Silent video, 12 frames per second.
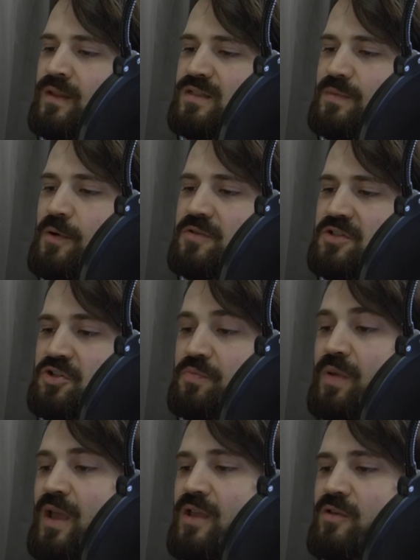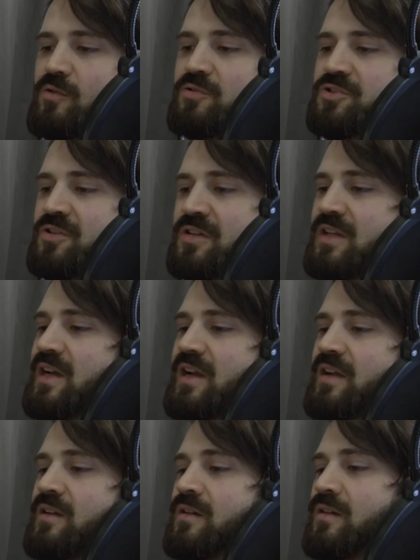I suppose I should pay you, shouldn't
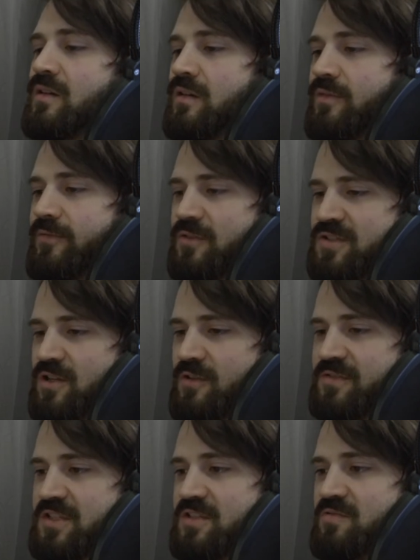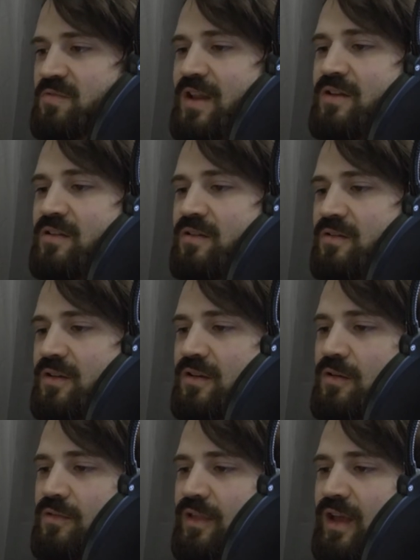I? For services rendered and
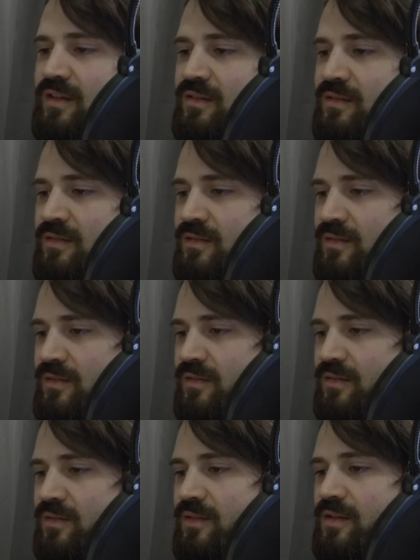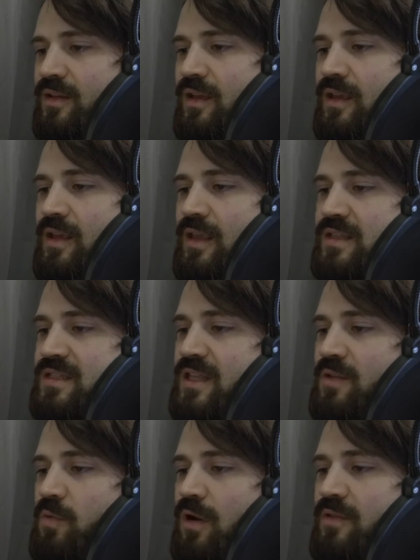all that. He
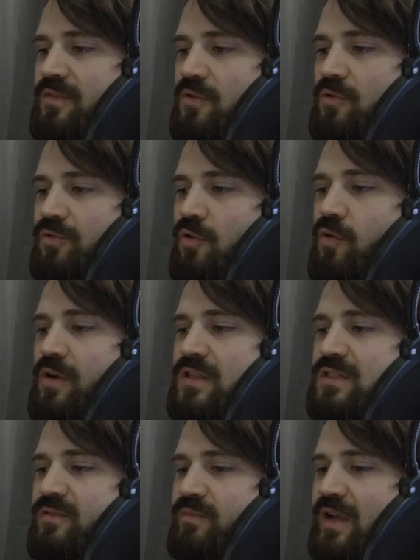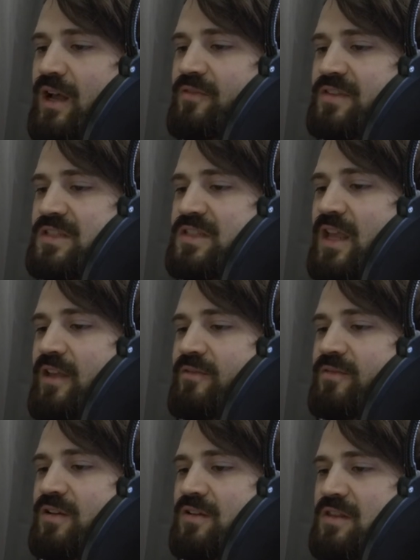slid one of the gold coins from Galvin's
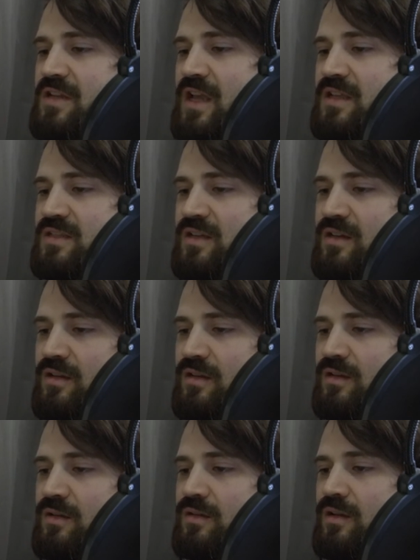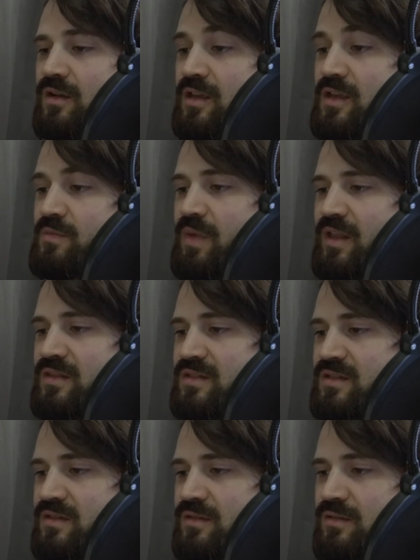safe onto the desk. A
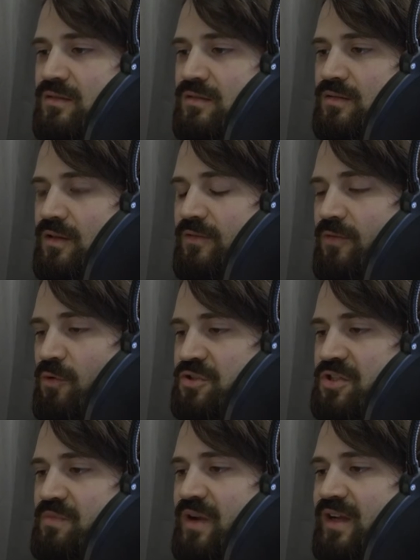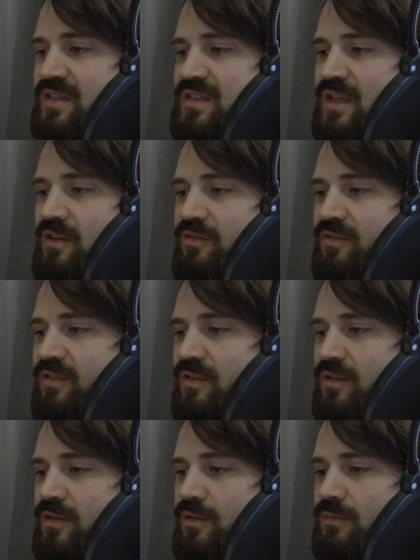kingpence. A fortune by itself.
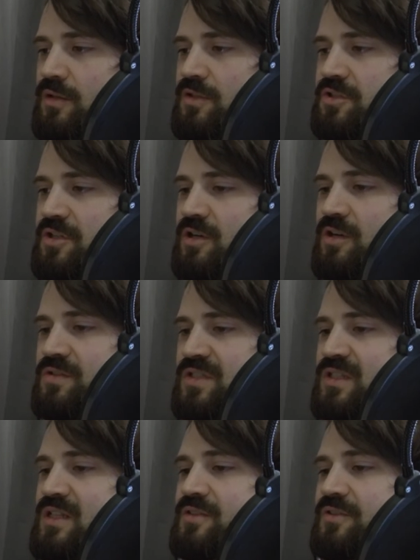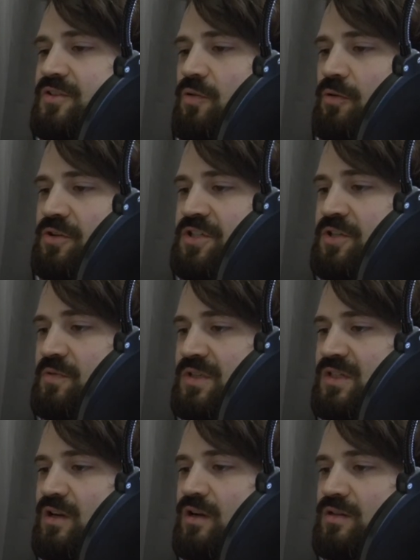Jackal slid the torch into a
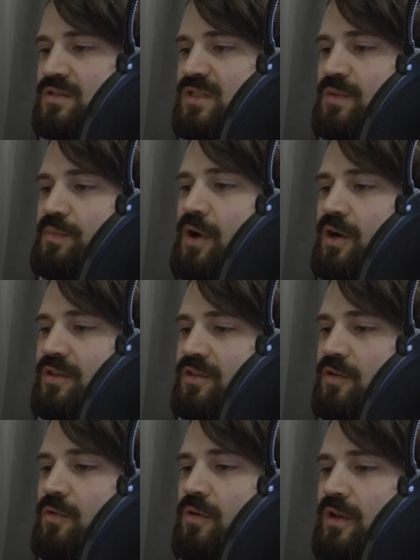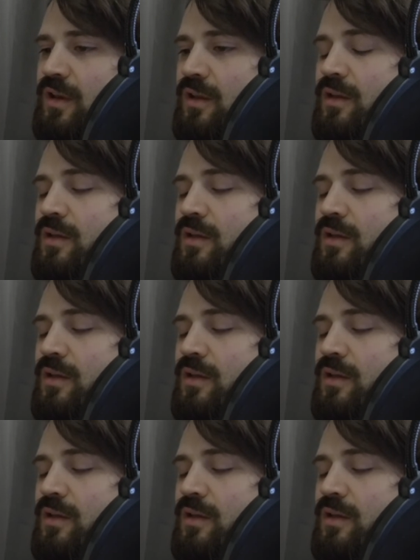sconce to pocket the coin.